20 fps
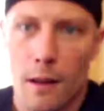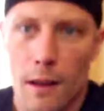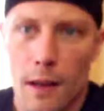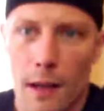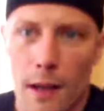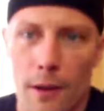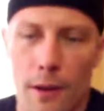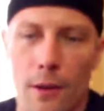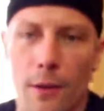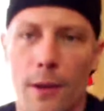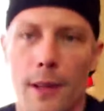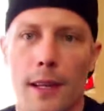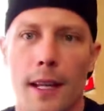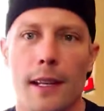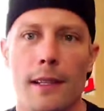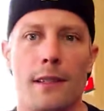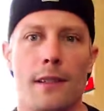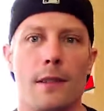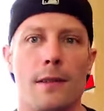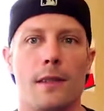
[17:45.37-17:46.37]
I don't know what
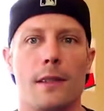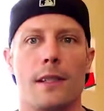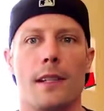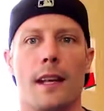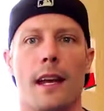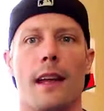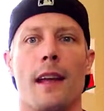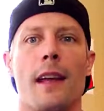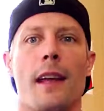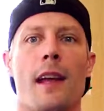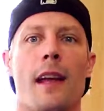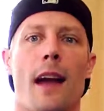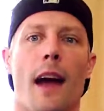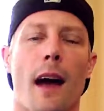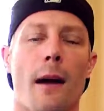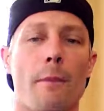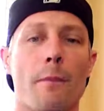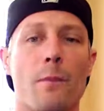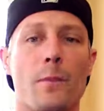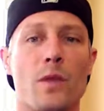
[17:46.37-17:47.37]
that's doing today.
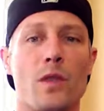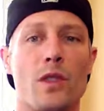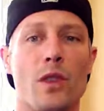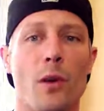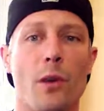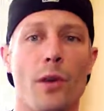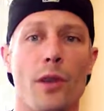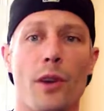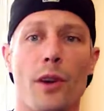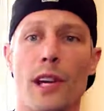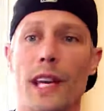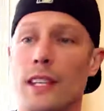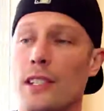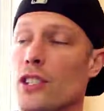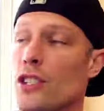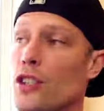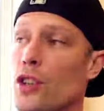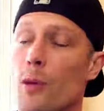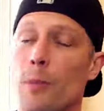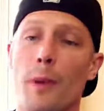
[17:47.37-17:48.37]
So they'll get
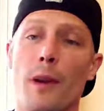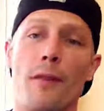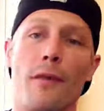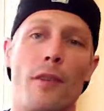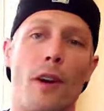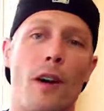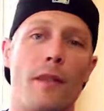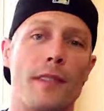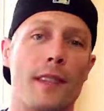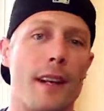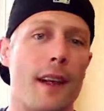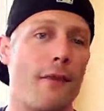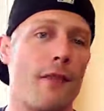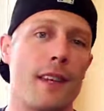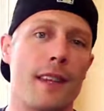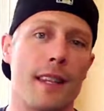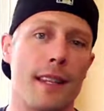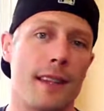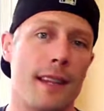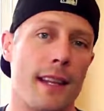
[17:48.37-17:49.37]
super involved in
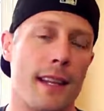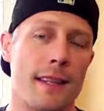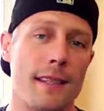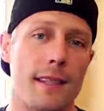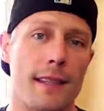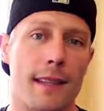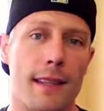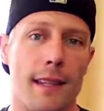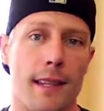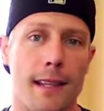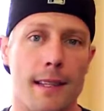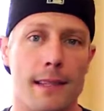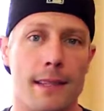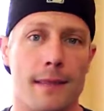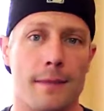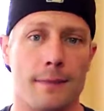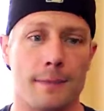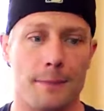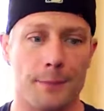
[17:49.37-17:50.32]
everything that isn't this.